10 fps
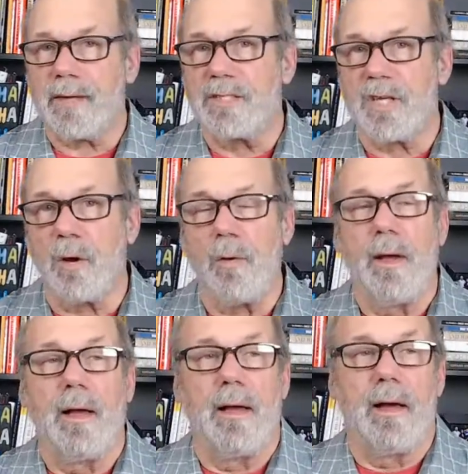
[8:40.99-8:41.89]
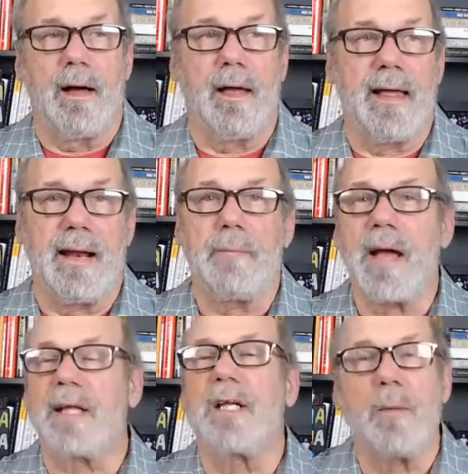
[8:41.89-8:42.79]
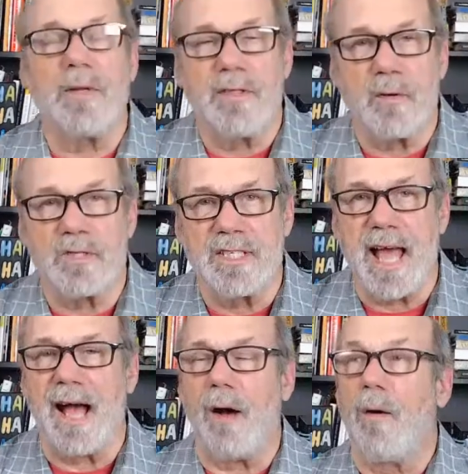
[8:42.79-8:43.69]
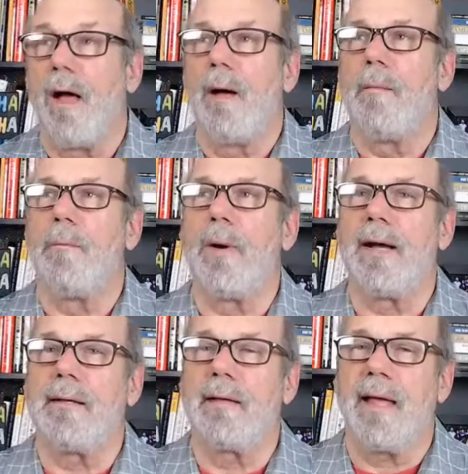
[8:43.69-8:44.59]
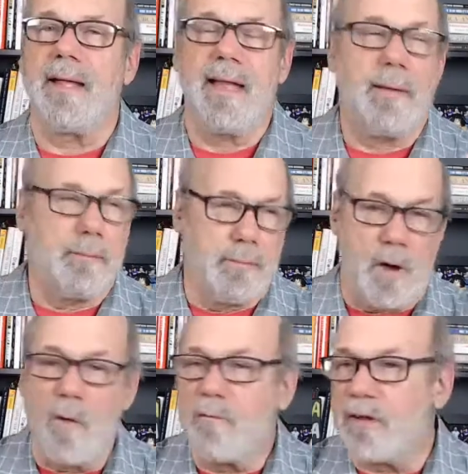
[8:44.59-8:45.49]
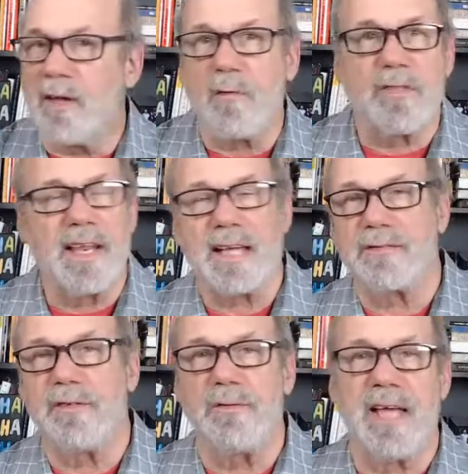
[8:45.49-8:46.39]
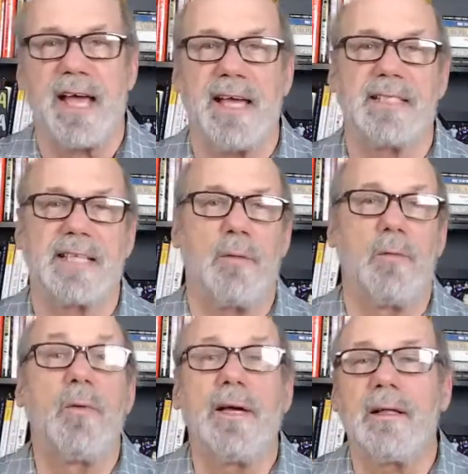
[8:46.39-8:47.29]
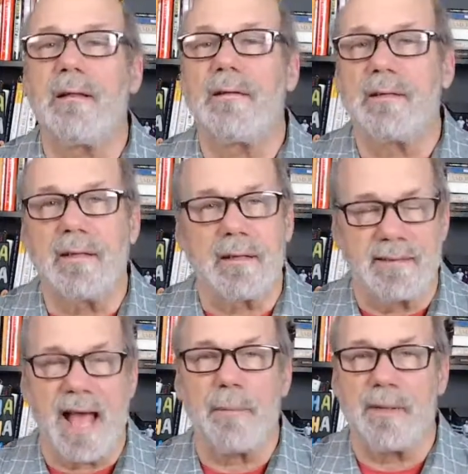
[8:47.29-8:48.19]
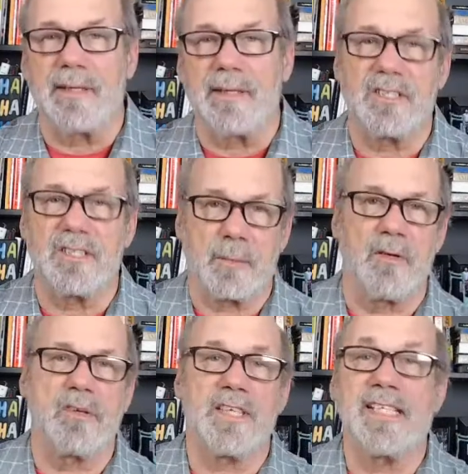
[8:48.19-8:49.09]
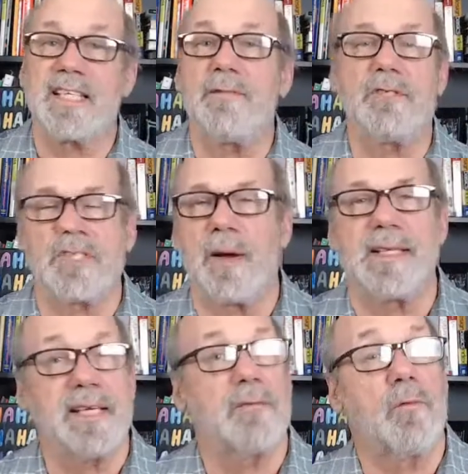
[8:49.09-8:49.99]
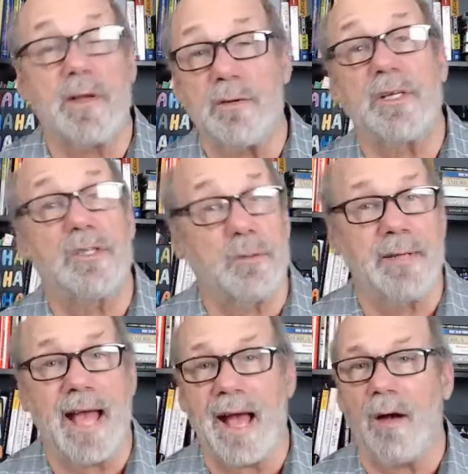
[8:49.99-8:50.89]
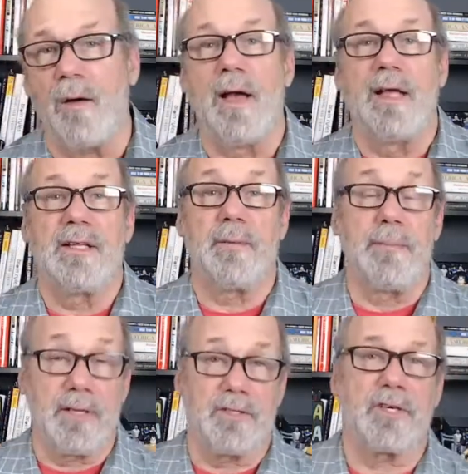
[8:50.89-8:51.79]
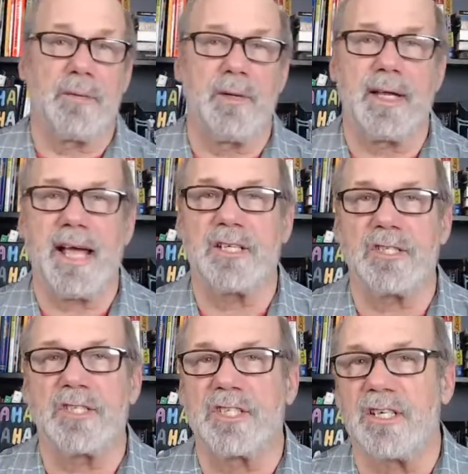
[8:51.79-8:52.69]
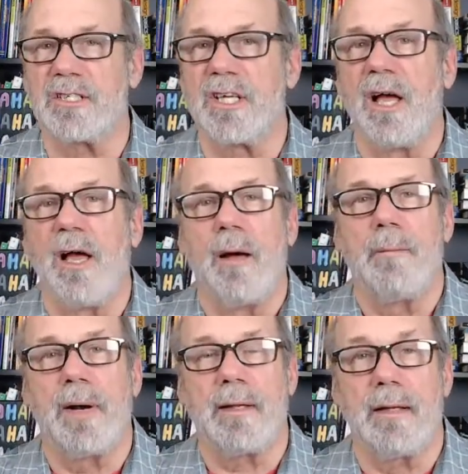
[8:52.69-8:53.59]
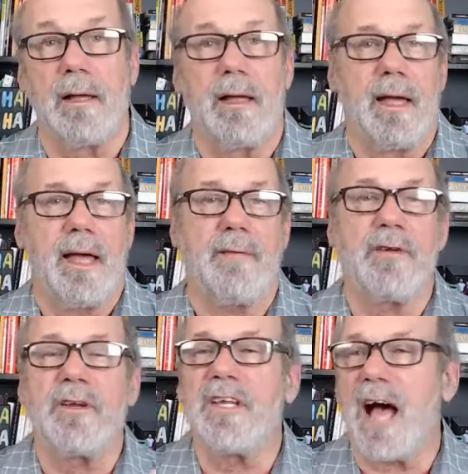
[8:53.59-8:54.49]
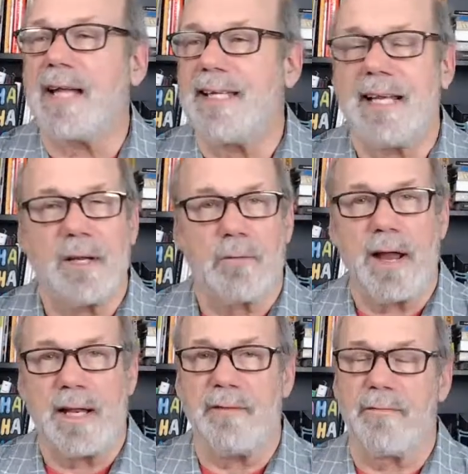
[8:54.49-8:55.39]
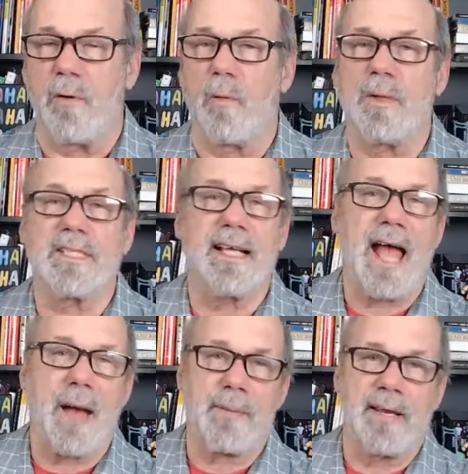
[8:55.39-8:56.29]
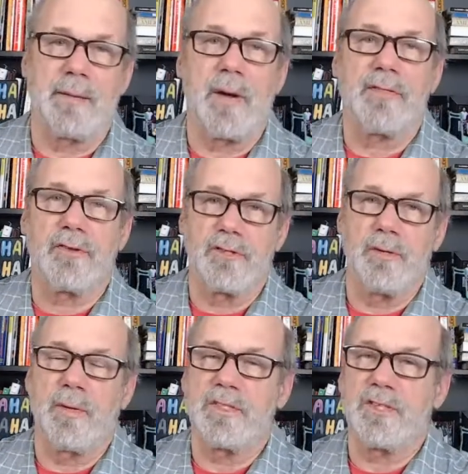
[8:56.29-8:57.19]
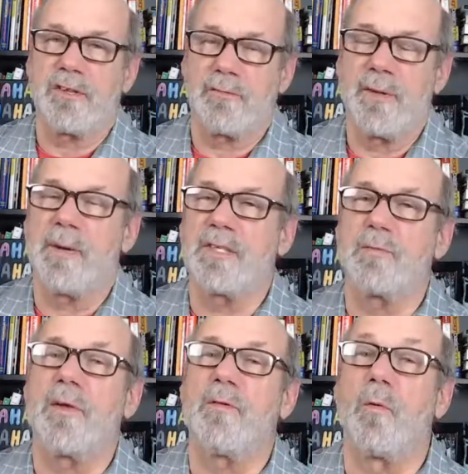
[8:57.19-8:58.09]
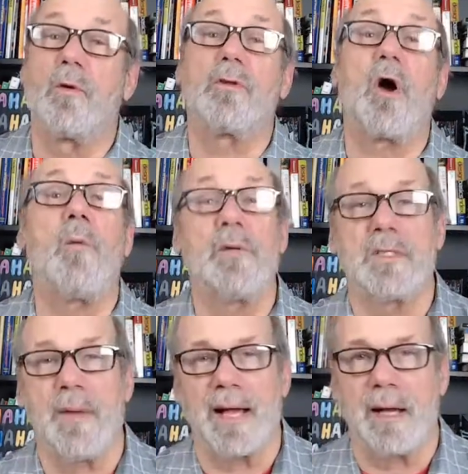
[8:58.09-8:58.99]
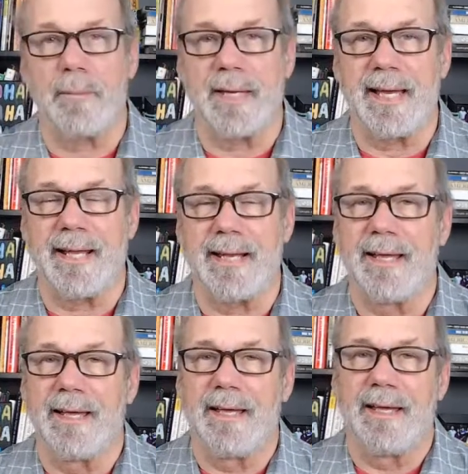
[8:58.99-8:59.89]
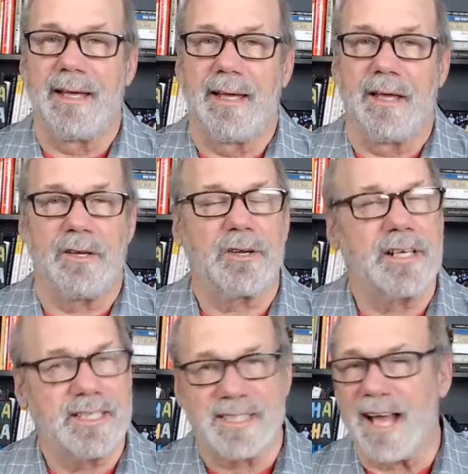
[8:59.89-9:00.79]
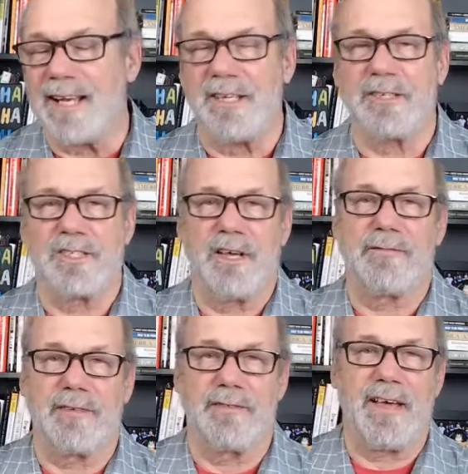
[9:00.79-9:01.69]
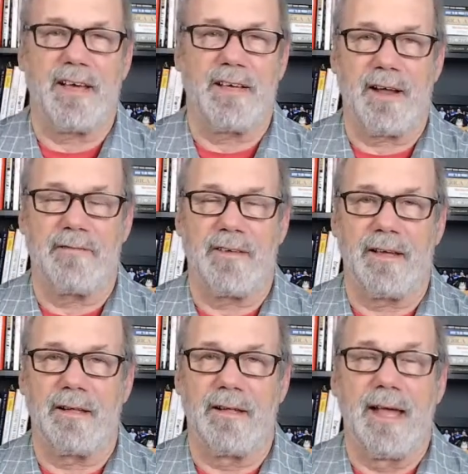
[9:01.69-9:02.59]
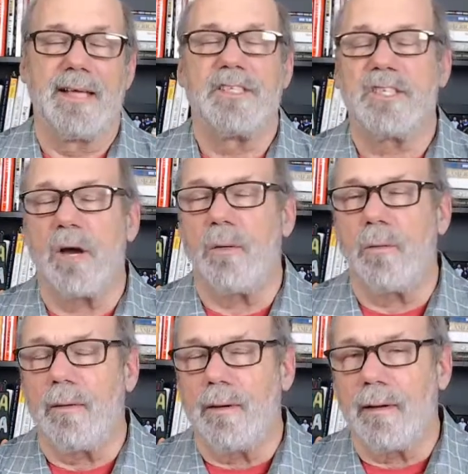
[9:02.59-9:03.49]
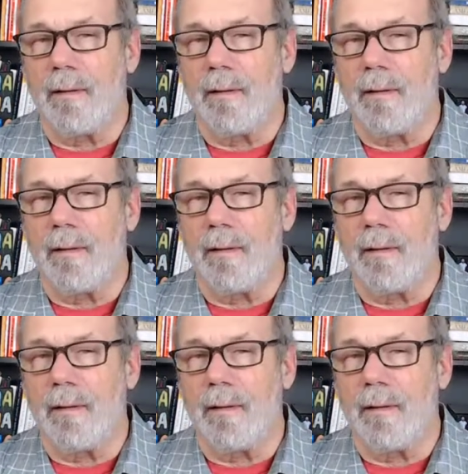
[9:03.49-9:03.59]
So, uh, and I'm not going to go into those now, but and, and hopefully over the next few days, I will dabble into some of those things, give you some idea of what you can do now to build your communication skills. But if you're not getting ready for what's going to happen in a month or two months or three months when the world opens back up again, you're consigning yourself to failure, I feel. So